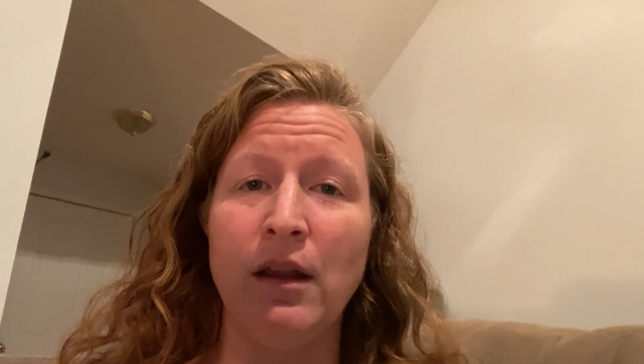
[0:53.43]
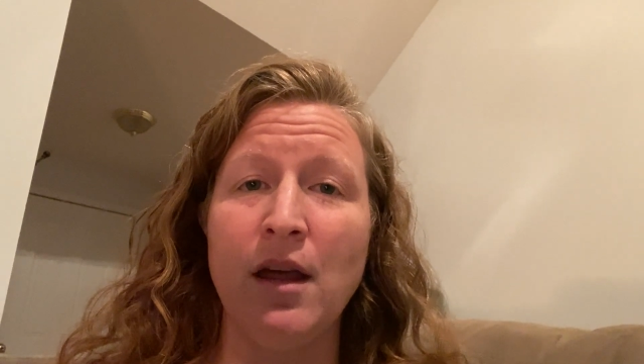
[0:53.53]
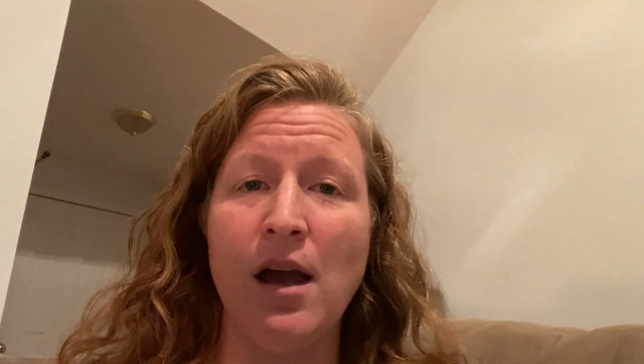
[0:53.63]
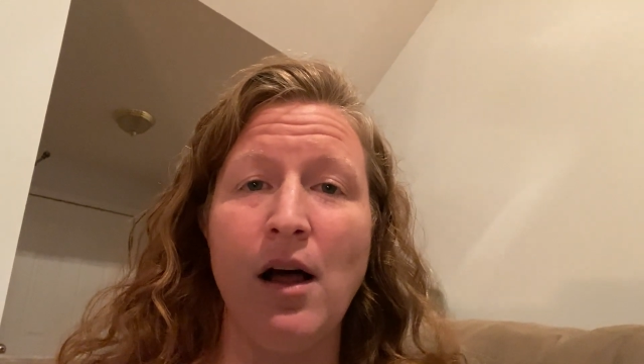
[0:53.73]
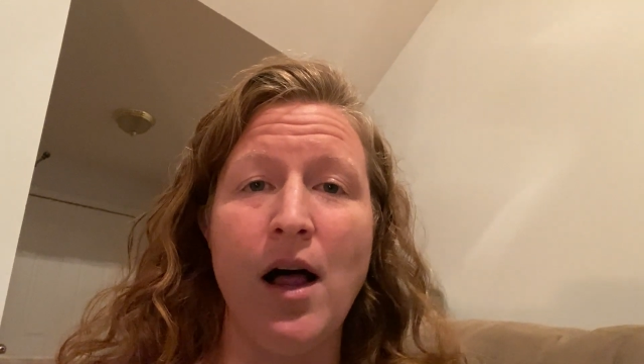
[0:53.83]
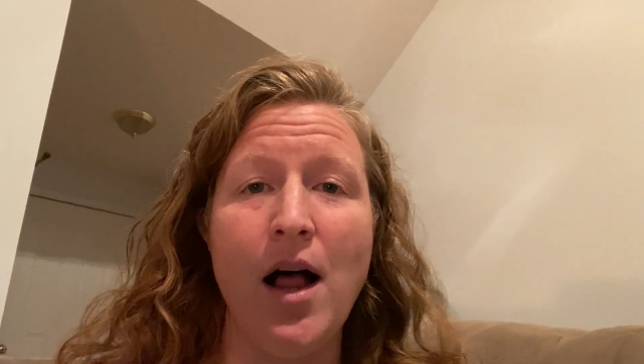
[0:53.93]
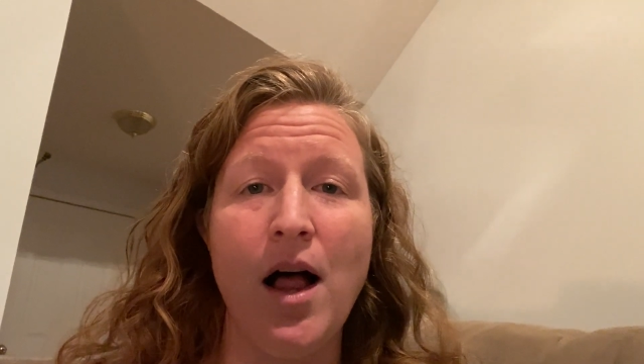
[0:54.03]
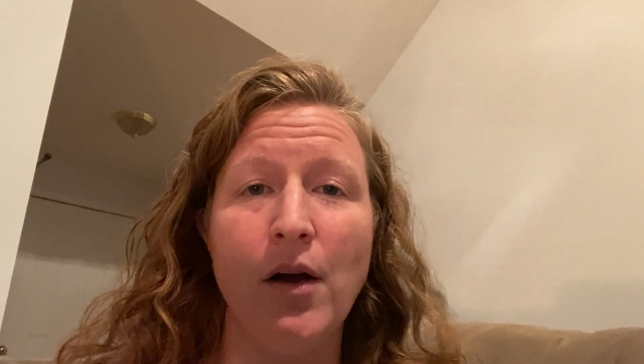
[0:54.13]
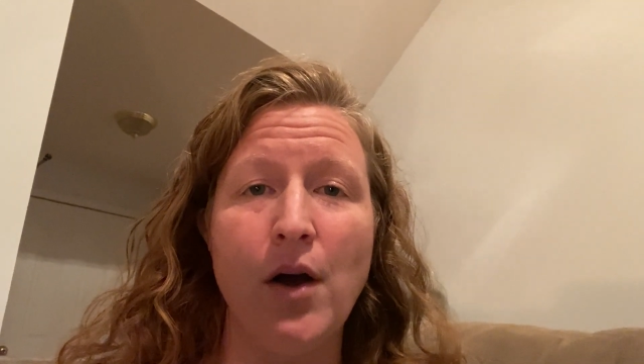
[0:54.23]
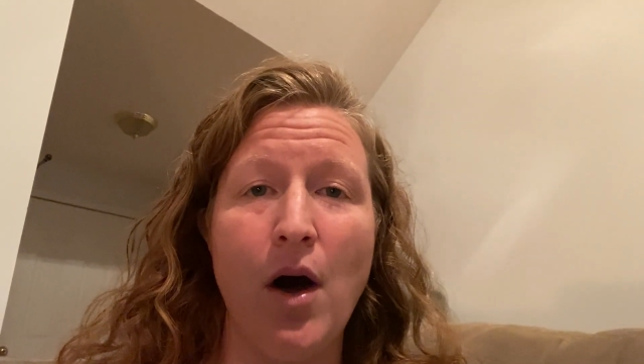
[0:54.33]
and they
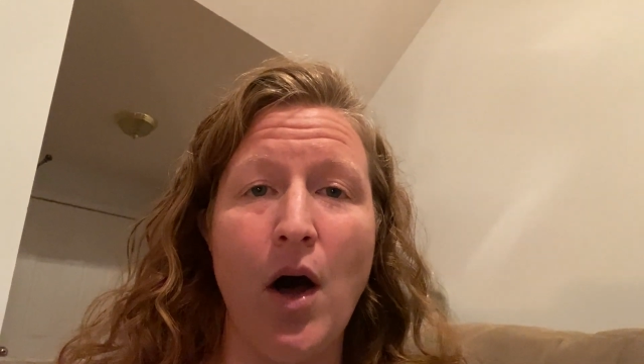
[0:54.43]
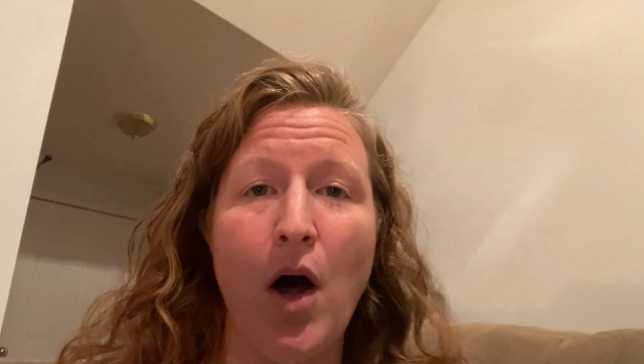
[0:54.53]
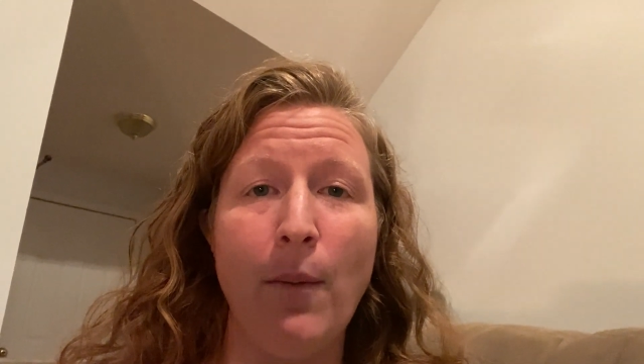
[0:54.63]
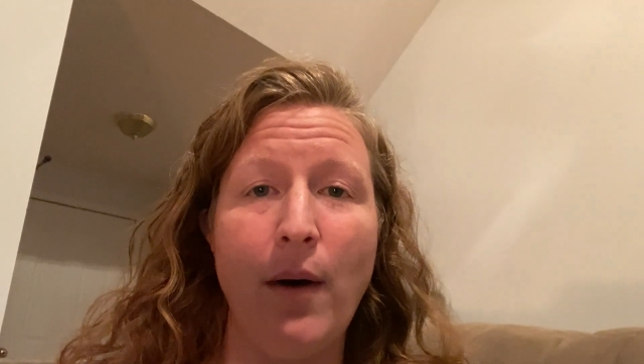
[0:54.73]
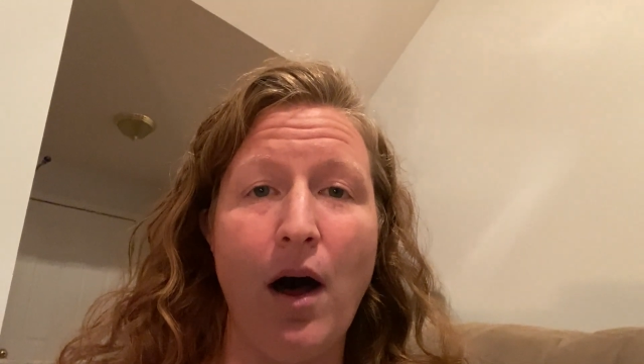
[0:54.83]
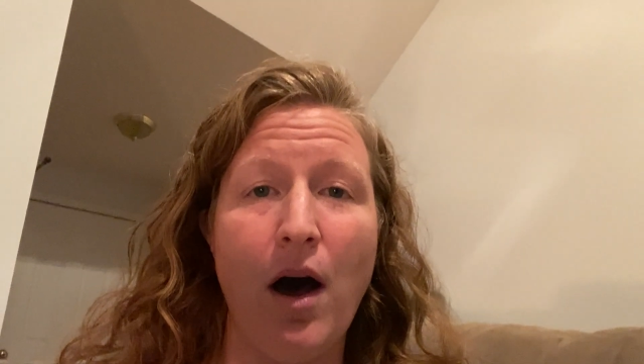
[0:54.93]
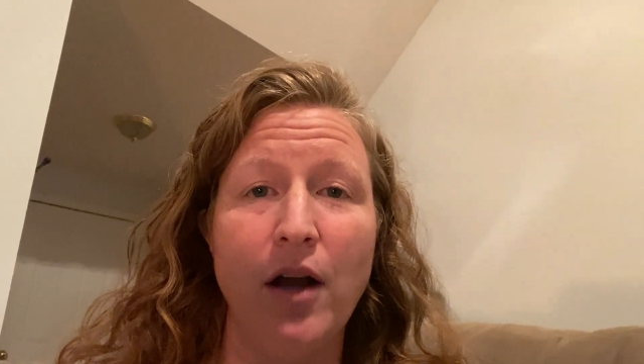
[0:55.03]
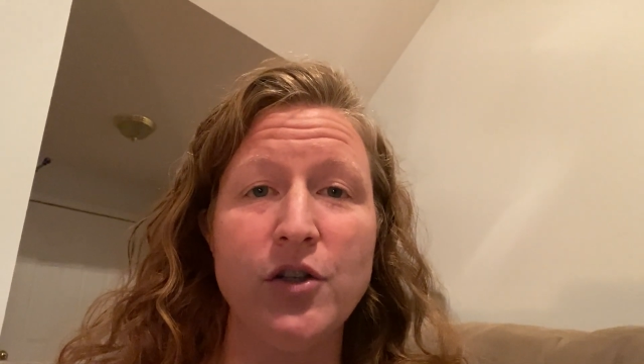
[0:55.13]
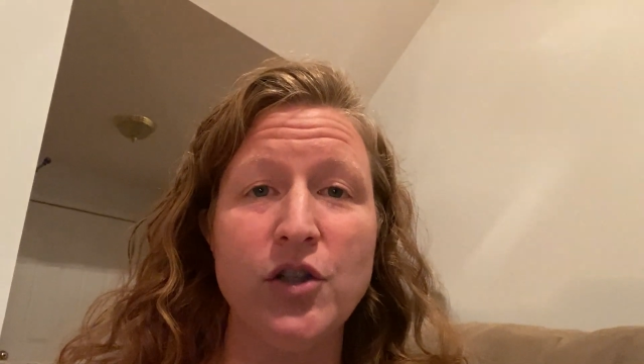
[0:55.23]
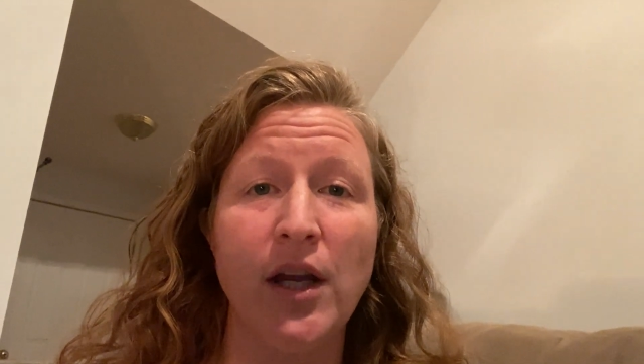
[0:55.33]
all go
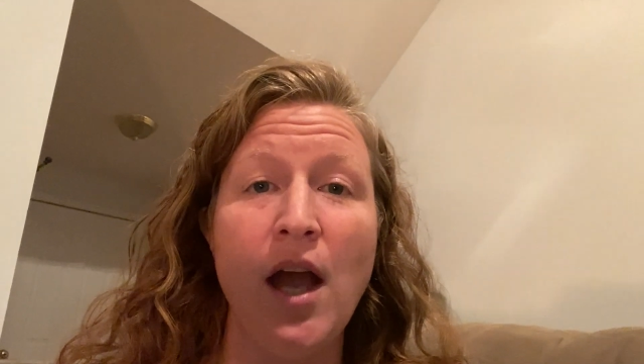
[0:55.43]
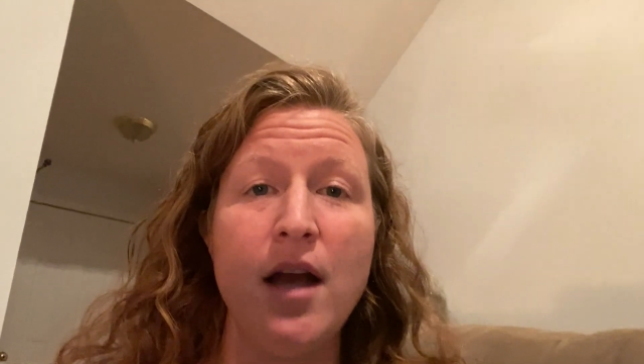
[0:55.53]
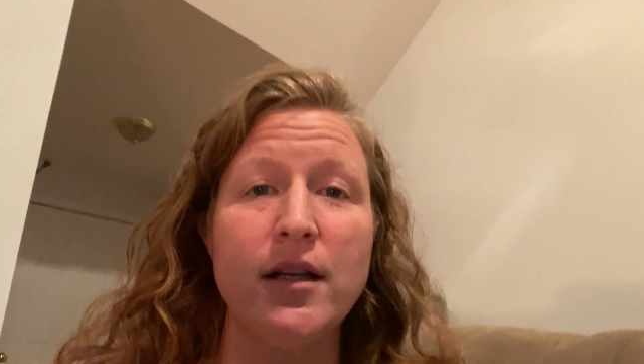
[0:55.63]
marching